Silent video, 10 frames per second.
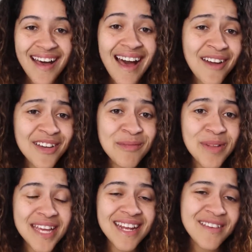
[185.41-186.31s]

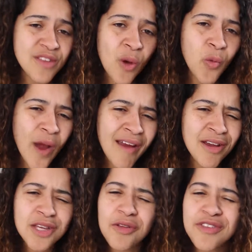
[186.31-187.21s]
Autocomplete is where
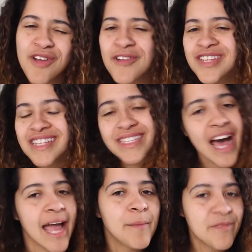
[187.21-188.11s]
you'll start to
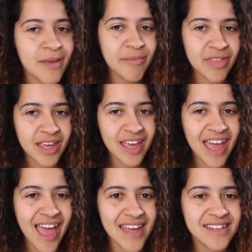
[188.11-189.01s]
type something
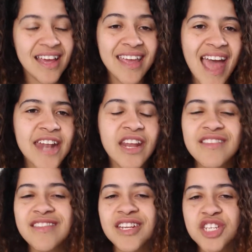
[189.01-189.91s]
and, again,
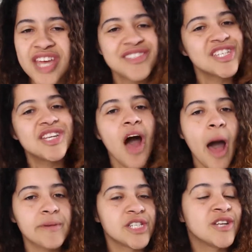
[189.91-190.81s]
suggested
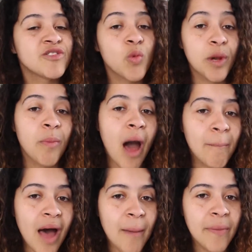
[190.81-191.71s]
options would pop
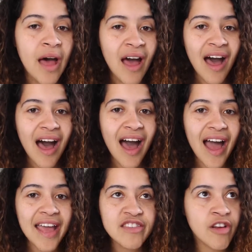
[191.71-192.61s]
up.
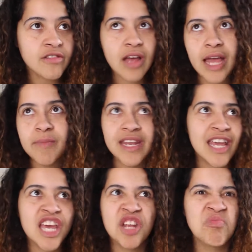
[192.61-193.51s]
I start typing
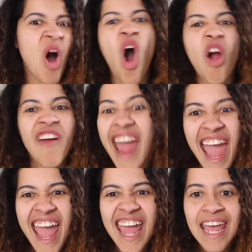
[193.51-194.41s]
in RA,
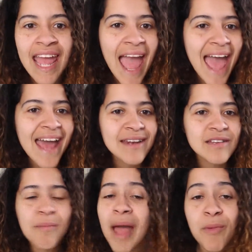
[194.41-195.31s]

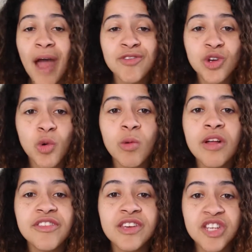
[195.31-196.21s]
and my browser
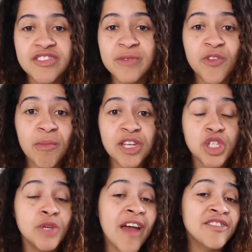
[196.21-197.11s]
will suggest
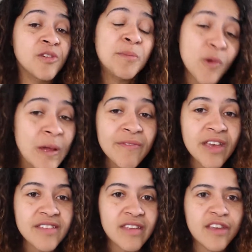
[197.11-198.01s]
information you've entered
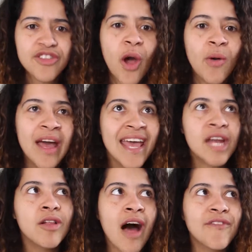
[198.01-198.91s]
previously. So
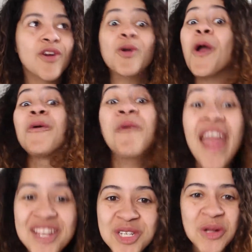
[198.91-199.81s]
it'll offer
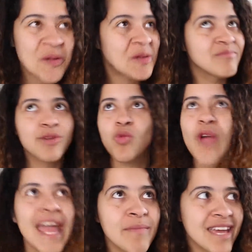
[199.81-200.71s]
Rachel,
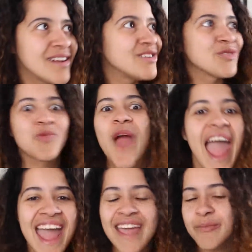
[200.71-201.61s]
Raymond,
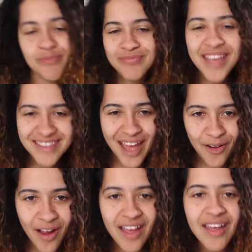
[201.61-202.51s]
Ray,
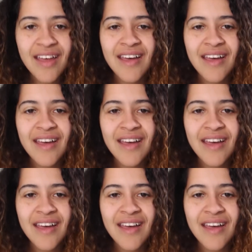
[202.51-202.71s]
etc.